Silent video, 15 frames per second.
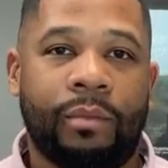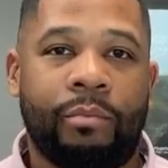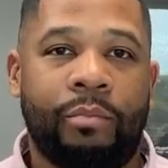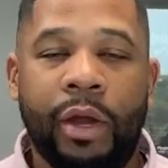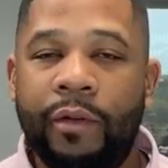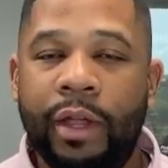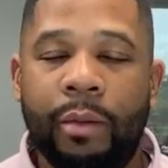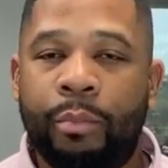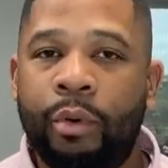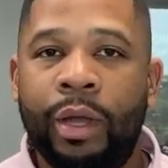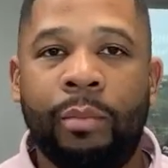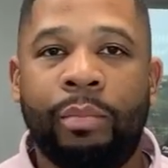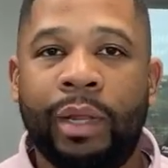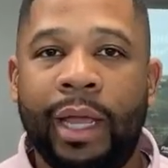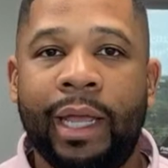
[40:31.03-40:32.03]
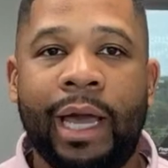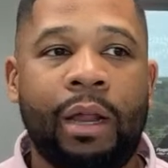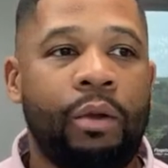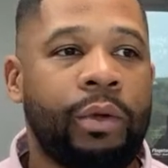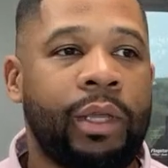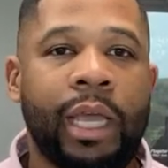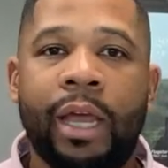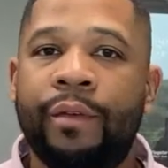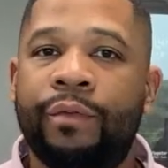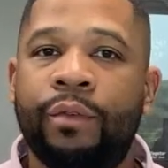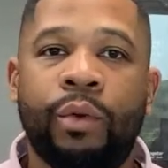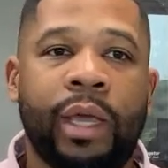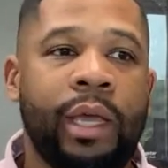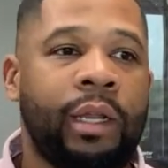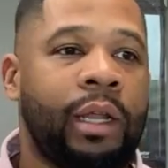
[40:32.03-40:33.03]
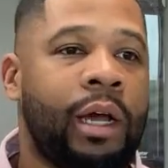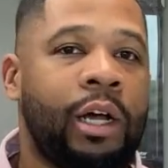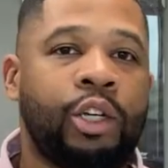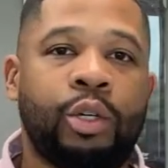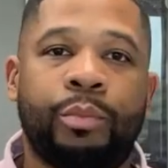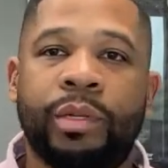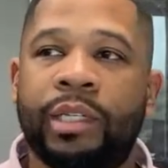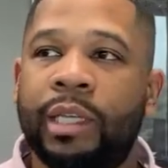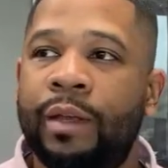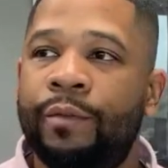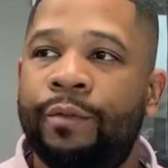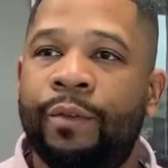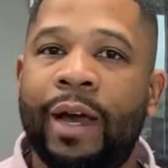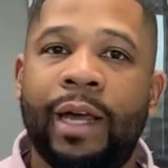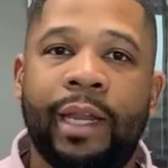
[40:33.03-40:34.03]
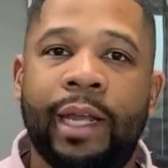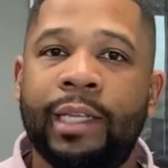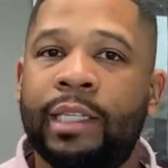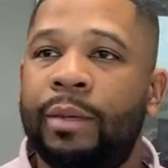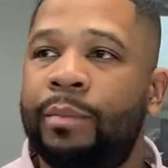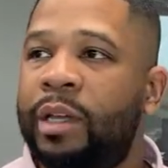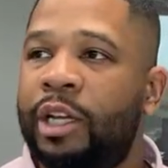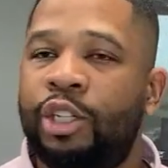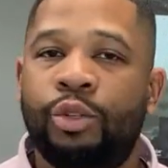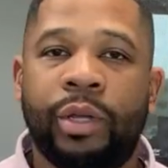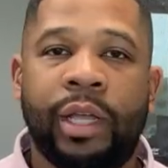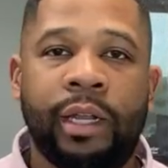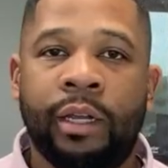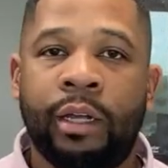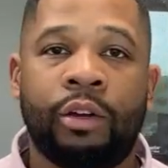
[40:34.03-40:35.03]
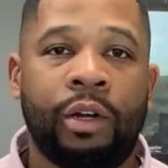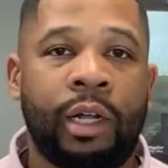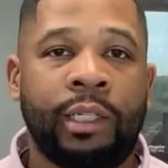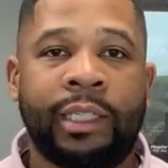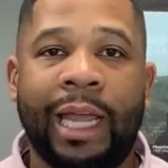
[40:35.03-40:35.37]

Period, point blank. I don't care if you're getting 100% financing because you're getting a,